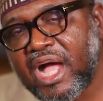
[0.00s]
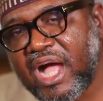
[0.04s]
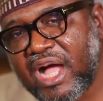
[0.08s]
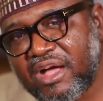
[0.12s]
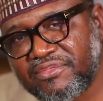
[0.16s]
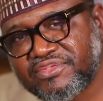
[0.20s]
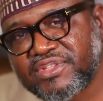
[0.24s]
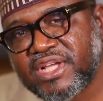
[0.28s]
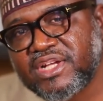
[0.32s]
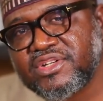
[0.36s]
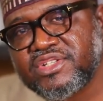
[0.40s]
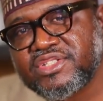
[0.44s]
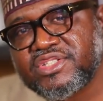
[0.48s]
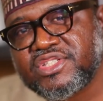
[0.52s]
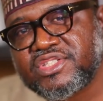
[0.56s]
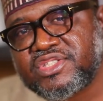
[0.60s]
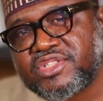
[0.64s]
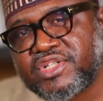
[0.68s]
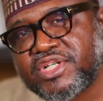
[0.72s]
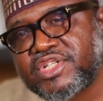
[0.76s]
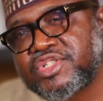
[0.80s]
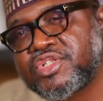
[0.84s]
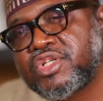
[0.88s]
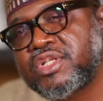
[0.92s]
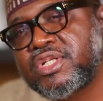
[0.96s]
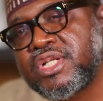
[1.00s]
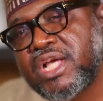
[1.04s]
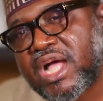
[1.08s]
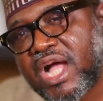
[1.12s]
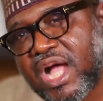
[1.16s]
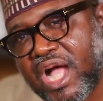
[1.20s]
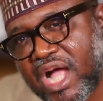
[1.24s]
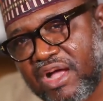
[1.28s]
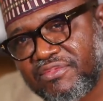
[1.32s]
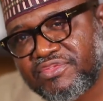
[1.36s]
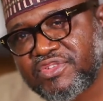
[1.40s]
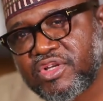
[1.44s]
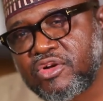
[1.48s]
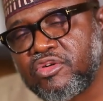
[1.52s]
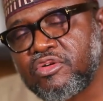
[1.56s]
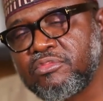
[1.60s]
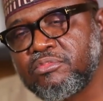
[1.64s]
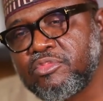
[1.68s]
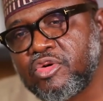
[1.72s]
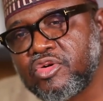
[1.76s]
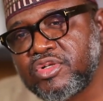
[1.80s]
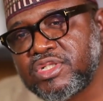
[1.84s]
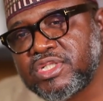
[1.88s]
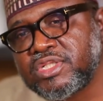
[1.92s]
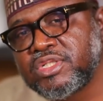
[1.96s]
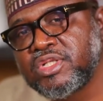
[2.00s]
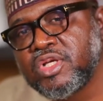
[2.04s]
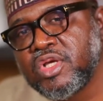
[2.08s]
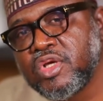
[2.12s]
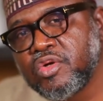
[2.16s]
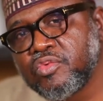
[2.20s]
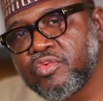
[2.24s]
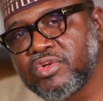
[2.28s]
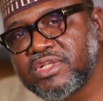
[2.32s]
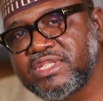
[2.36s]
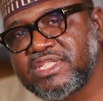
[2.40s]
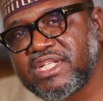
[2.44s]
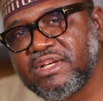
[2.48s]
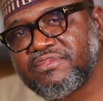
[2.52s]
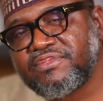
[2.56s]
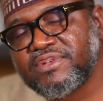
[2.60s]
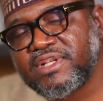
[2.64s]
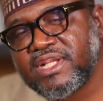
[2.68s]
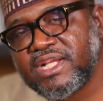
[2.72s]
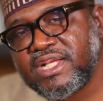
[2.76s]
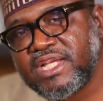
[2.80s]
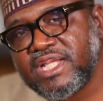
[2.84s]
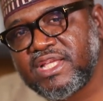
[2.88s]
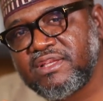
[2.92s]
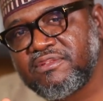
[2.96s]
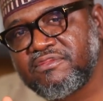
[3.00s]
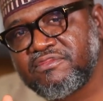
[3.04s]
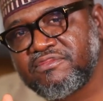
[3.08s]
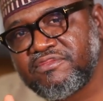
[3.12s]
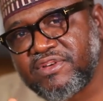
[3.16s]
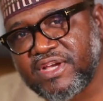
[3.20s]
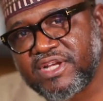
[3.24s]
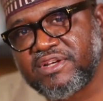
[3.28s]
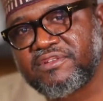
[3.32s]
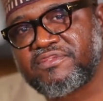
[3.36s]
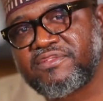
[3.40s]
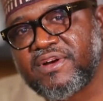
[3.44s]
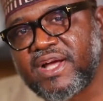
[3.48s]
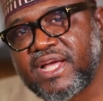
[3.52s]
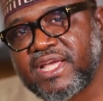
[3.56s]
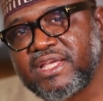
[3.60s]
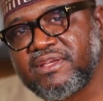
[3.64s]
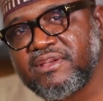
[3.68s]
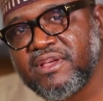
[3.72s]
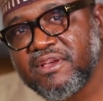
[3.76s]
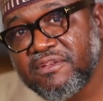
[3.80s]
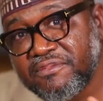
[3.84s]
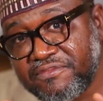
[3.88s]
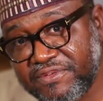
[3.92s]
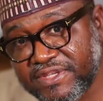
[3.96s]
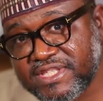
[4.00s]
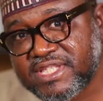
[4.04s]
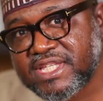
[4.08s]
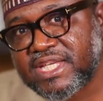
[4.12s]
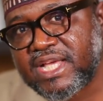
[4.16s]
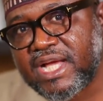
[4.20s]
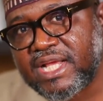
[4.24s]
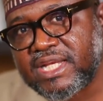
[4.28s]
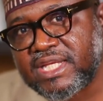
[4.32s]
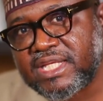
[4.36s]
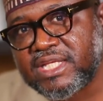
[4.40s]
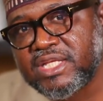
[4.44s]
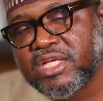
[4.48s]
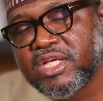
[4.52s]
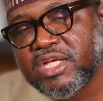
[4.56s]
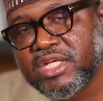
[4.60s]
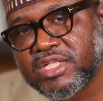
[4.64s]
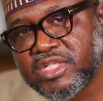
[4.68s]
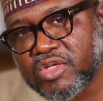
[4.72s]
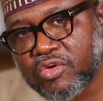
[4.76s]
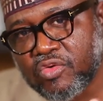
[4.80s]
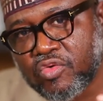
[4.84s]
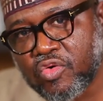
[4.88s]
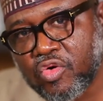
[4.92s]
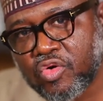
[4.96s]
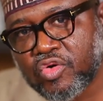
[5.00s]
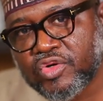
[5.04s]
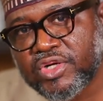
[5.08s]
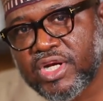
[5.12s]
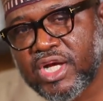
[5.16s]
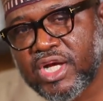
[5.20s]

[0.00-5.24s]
after registration, after onboarding, will definitely verify physically. They will go